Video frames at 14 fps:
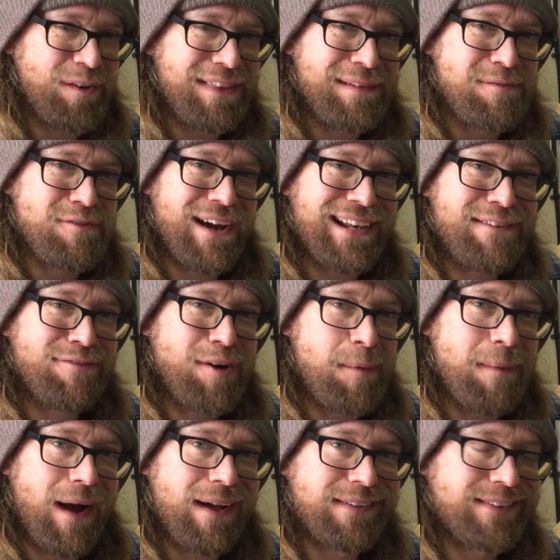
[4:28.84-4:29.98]
order them directly
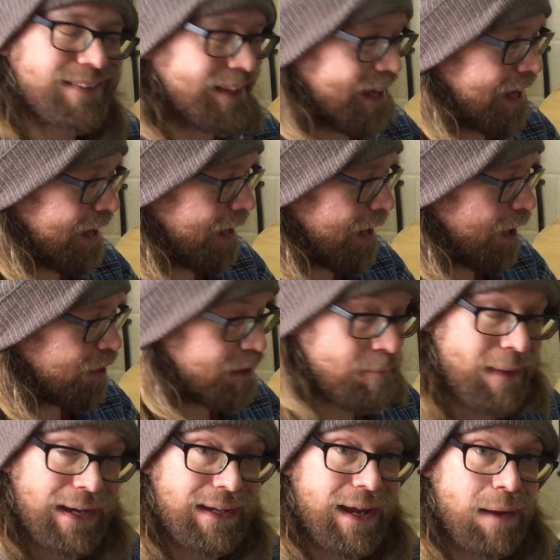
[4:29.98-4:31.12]
from us at the
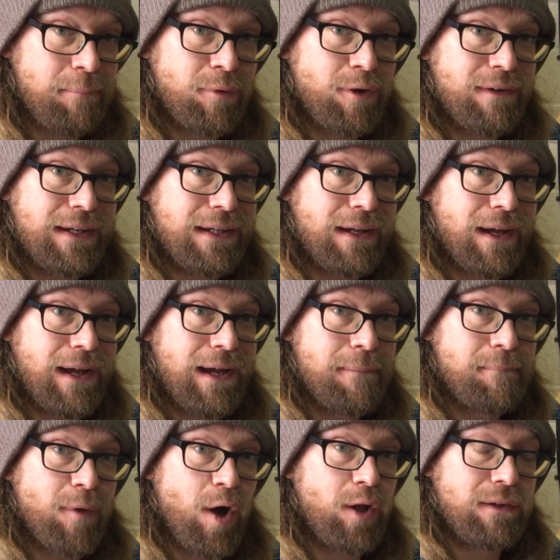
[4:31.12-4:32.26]
Mad Cat Brewery
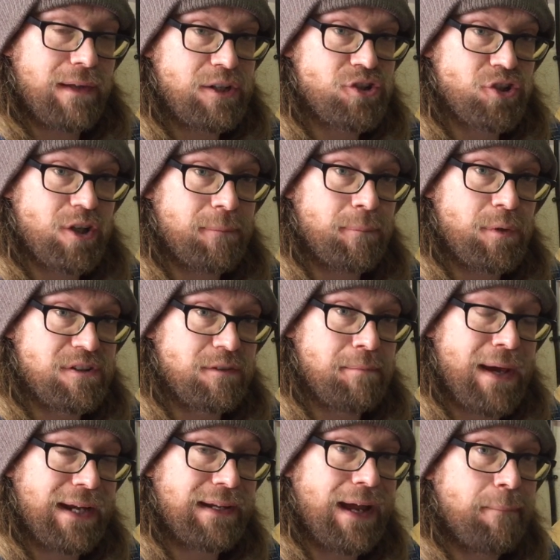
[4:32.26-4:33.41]
online shop, which is
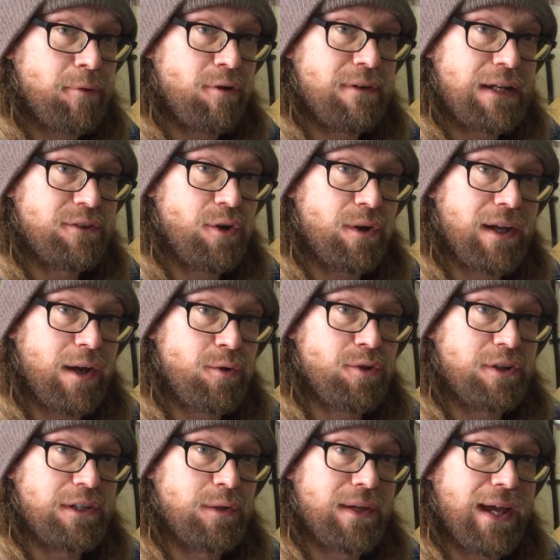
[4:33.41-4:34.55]

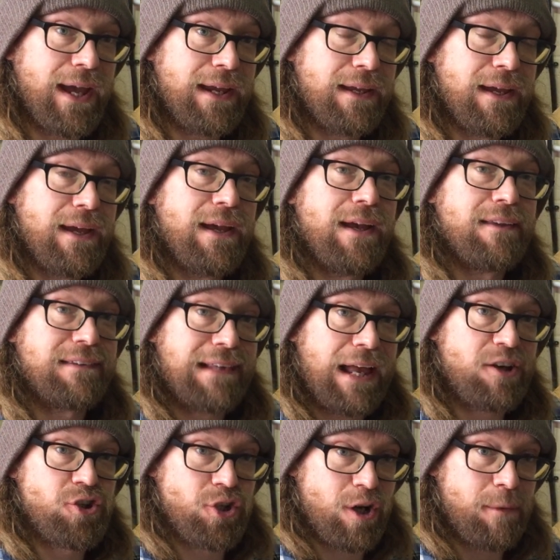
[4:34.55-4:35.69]

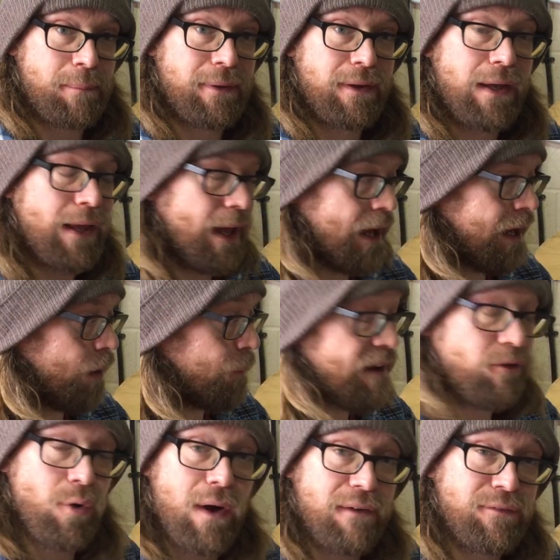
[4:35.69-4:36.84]
madcatbrewery.co.uk/shop. We
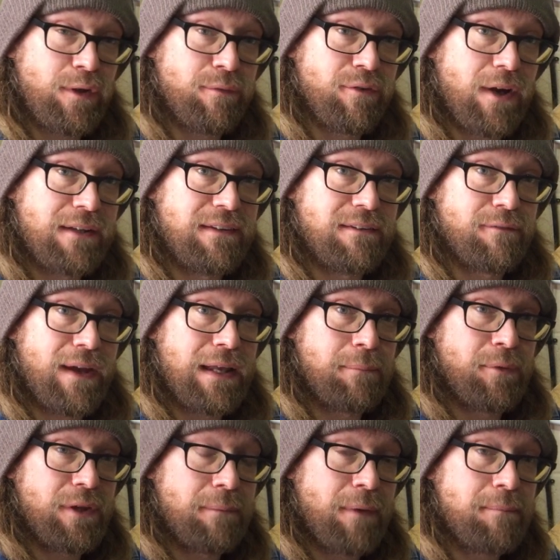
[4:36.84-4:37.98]
have quite a few varieties
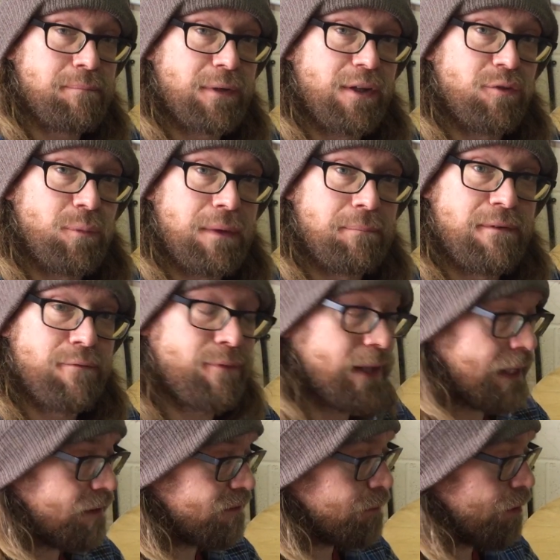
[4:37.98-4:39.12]
available at the moment because we've been
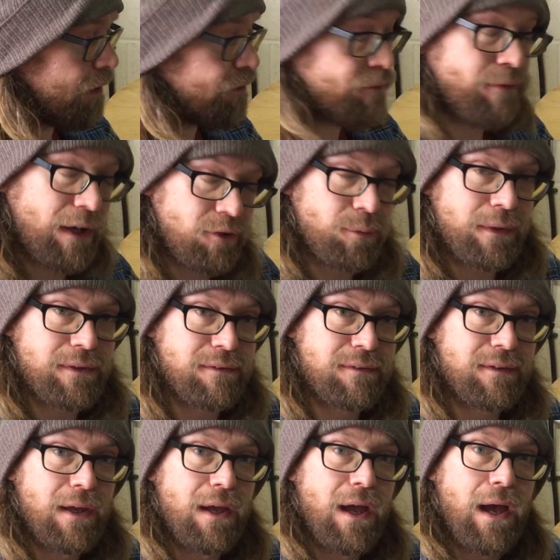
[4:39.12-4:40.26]
filling some nice fresh
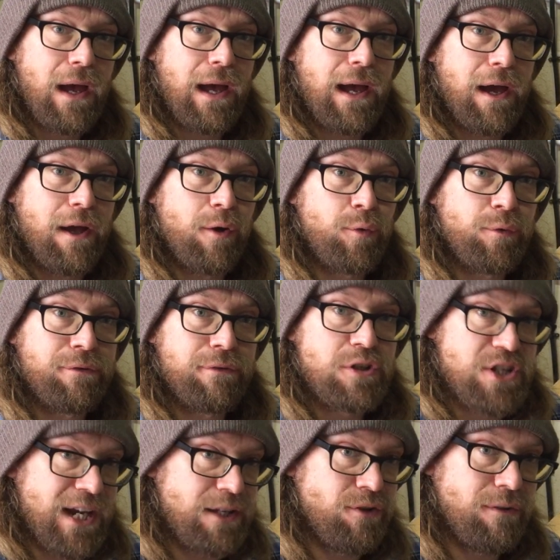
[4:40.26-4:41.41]
ones all through
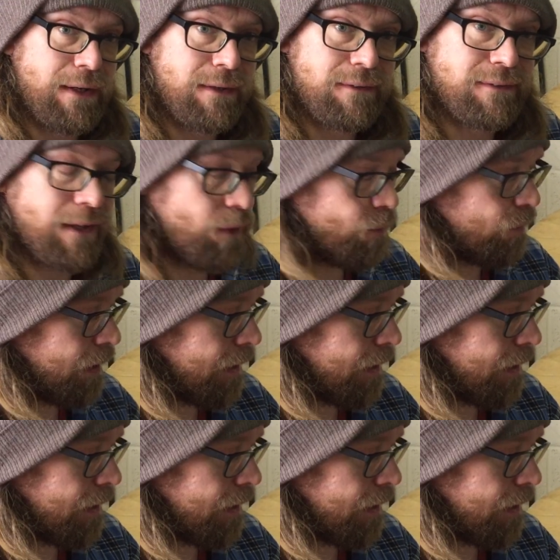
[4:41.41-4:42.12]
January. So